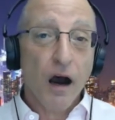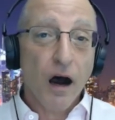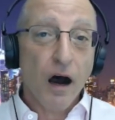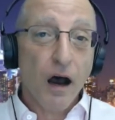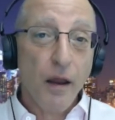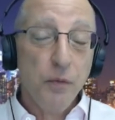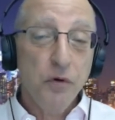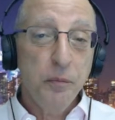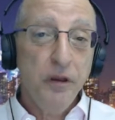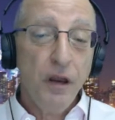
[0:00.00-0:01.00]
I
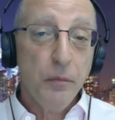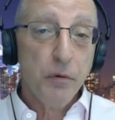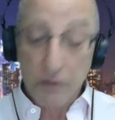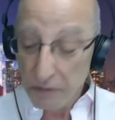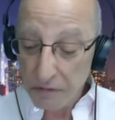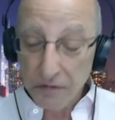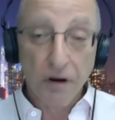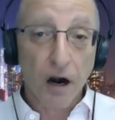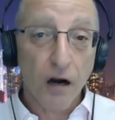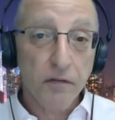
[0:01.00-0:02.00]
will be able to
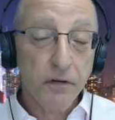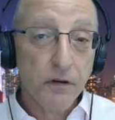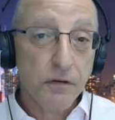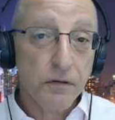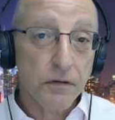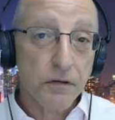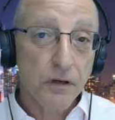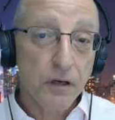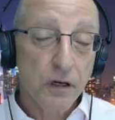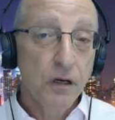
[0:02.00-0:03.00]
service
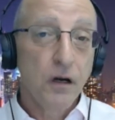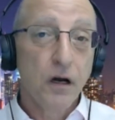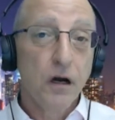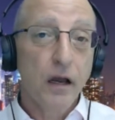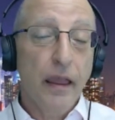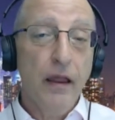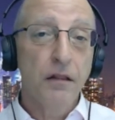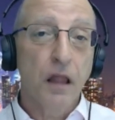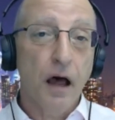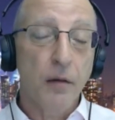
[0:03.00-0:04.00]
a
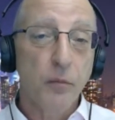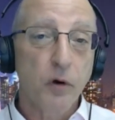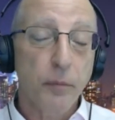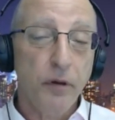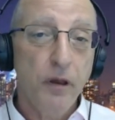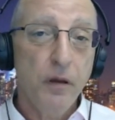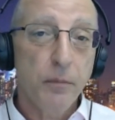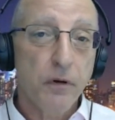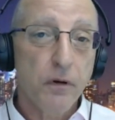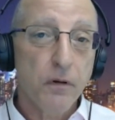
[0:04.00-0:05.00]
lot more
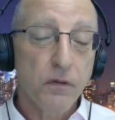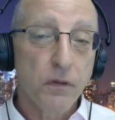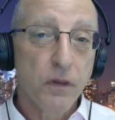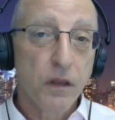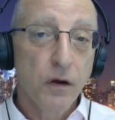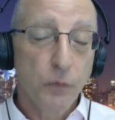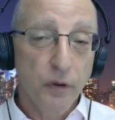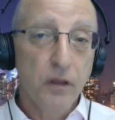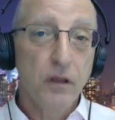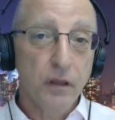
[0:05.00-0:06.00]
people.
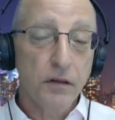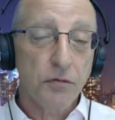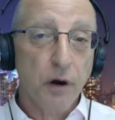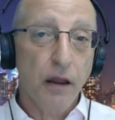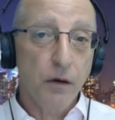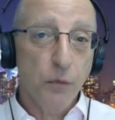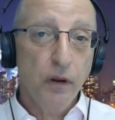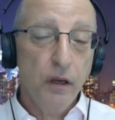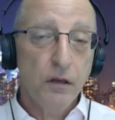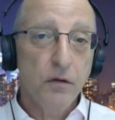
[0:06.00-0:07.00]
That's right.
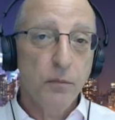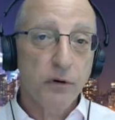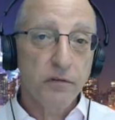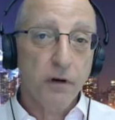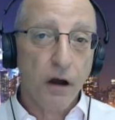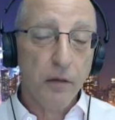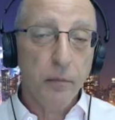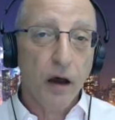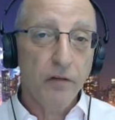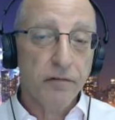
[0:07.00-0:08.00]
We could provide
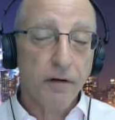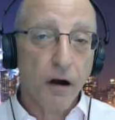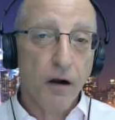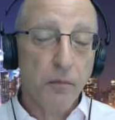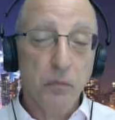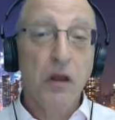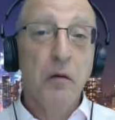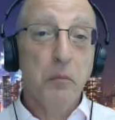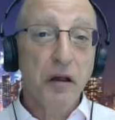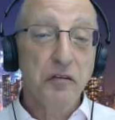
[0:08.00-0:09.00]
my firm,
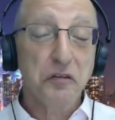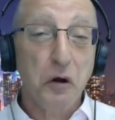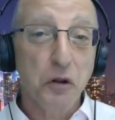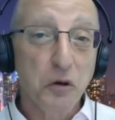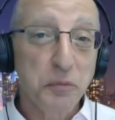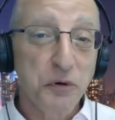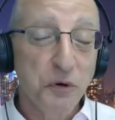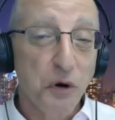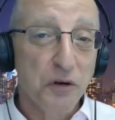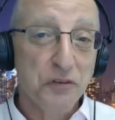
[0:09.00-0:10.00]
my
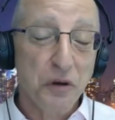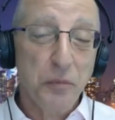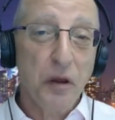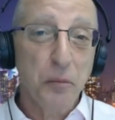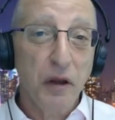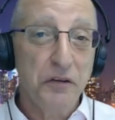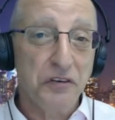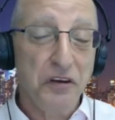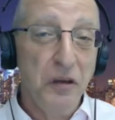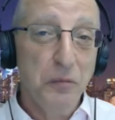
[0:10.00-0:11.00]
solopreneurship, and my
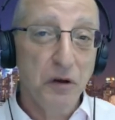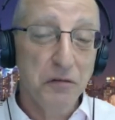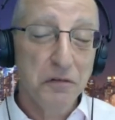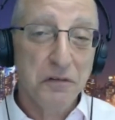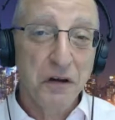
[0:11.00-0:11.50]
team of